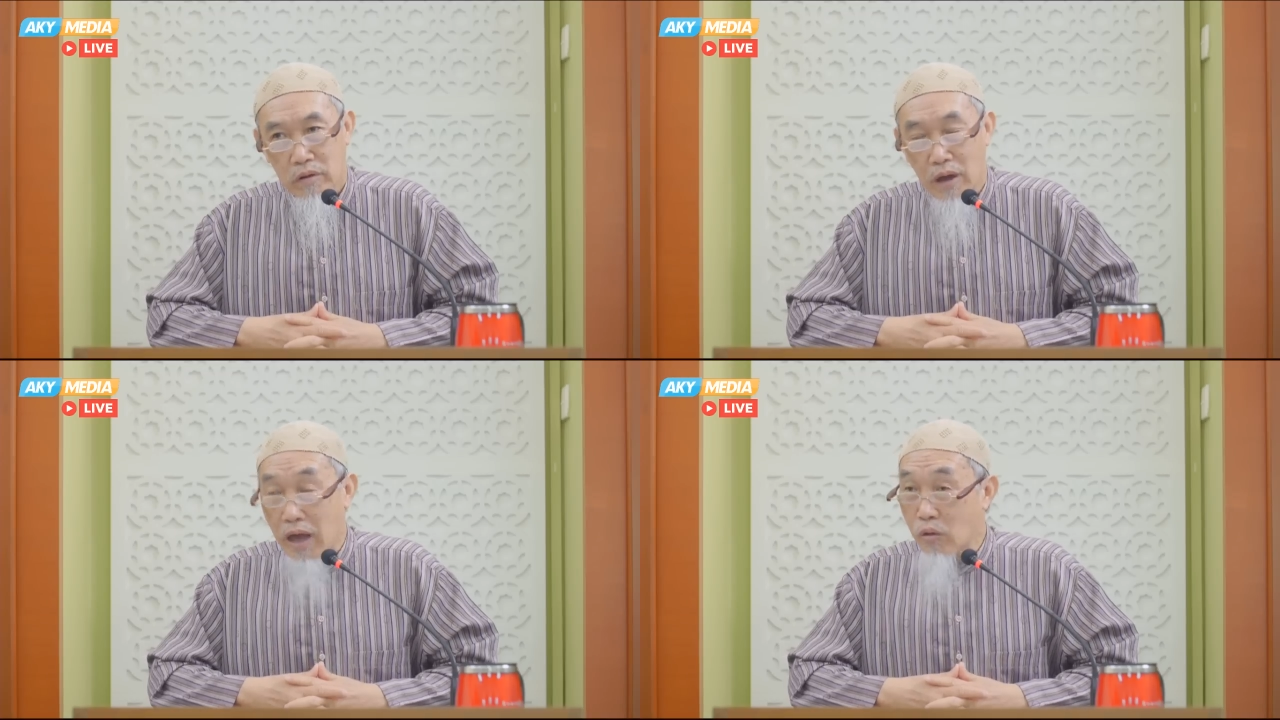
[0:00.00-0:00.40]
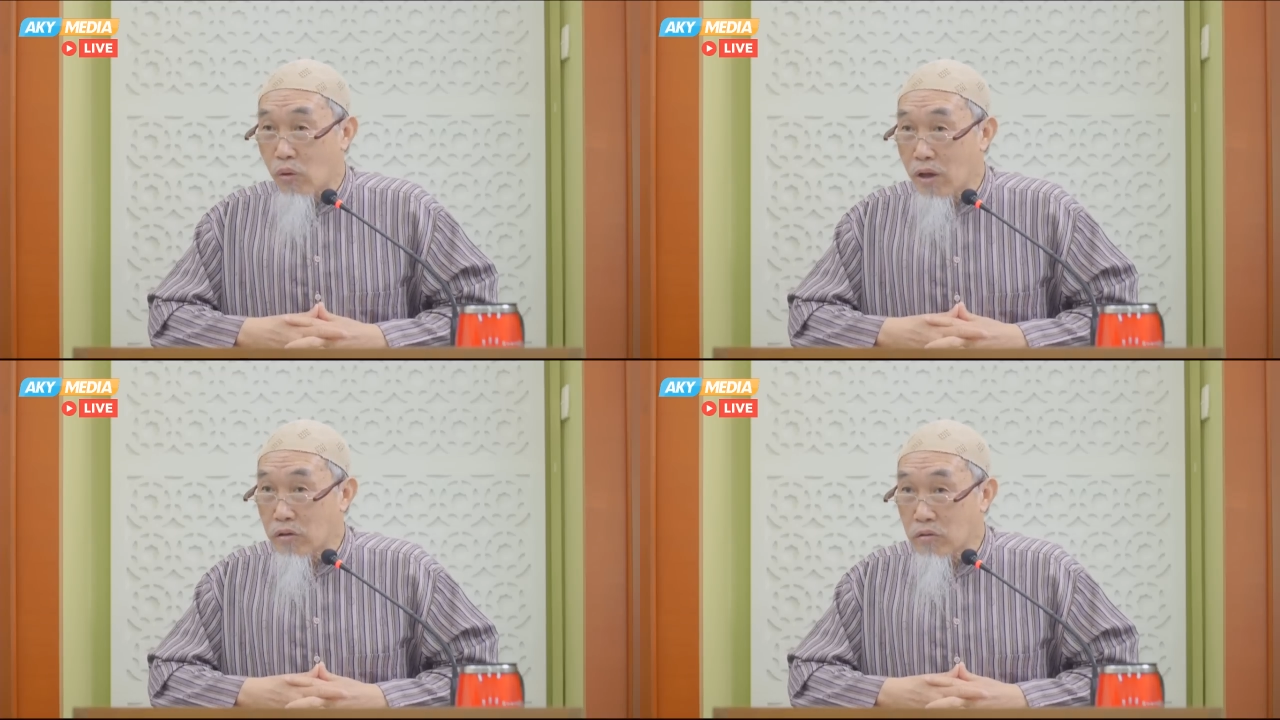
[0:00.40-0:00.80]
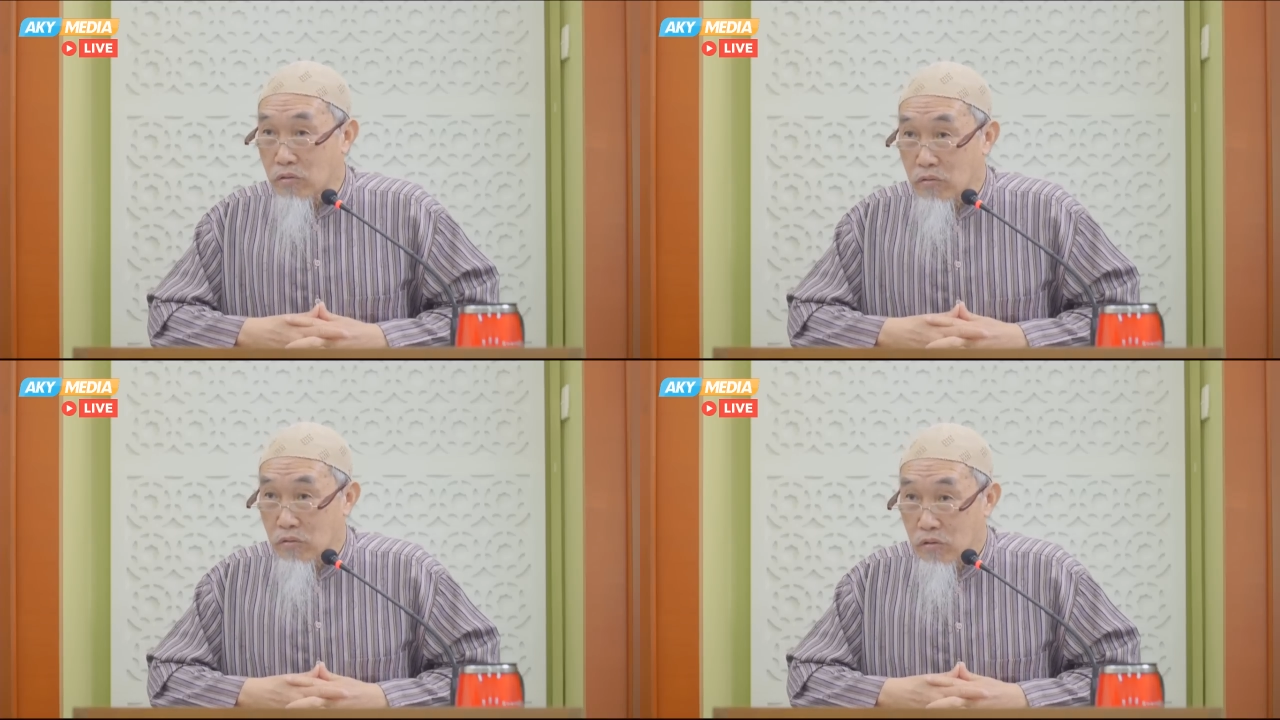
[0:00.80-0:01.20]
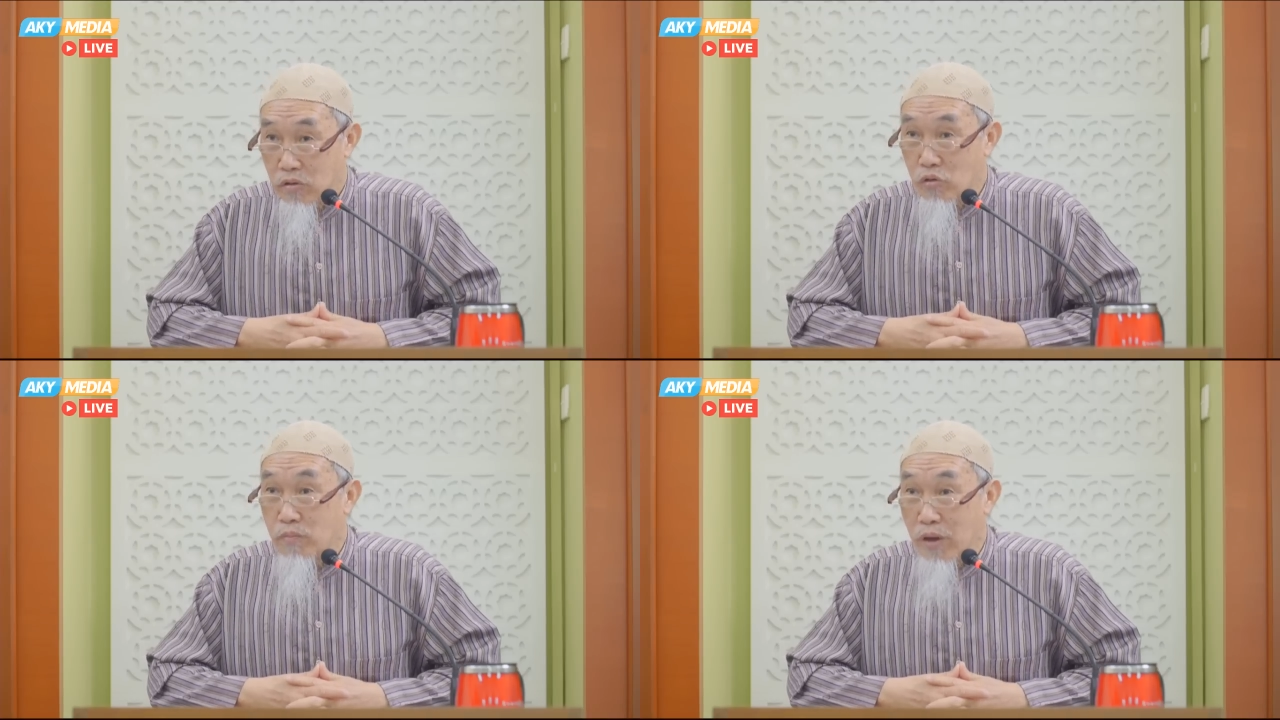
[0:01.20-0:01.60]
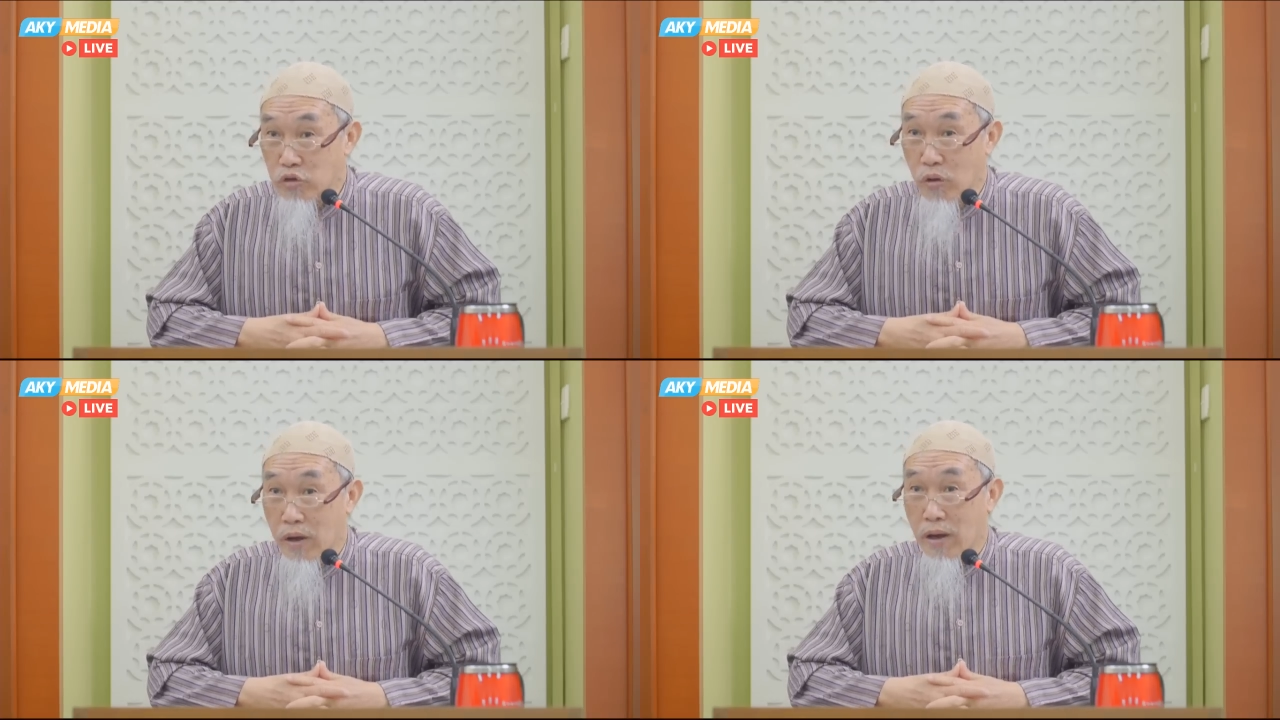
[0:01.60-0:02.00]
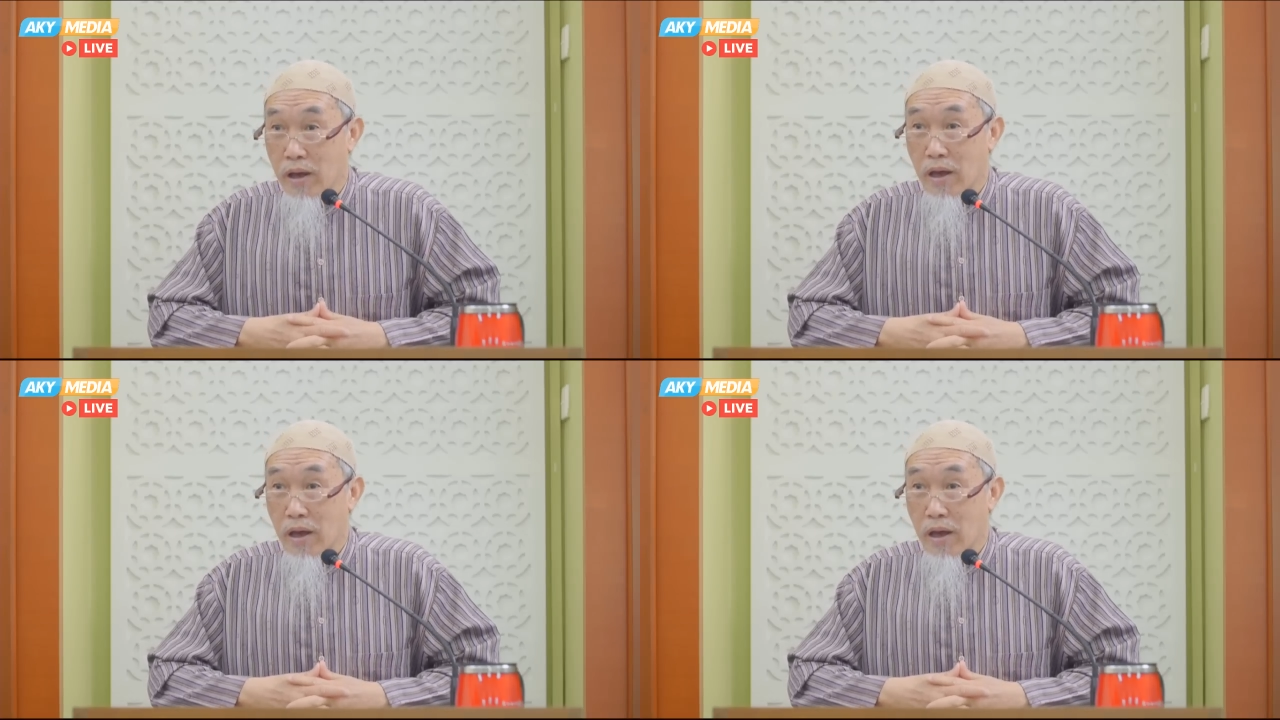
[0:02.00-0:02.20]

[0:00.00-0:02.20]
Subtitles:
I want to make sure